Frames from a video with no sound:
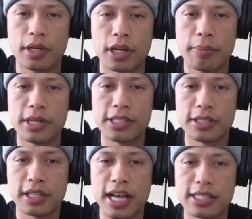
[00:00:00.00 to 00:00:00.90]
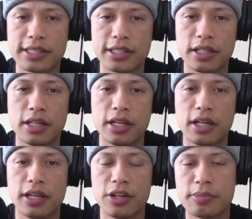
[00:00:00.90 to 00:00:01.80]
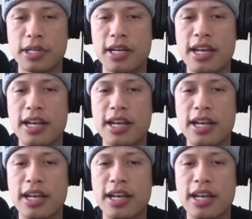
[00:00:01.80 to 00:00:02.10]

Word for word: comparison to last year, there's been a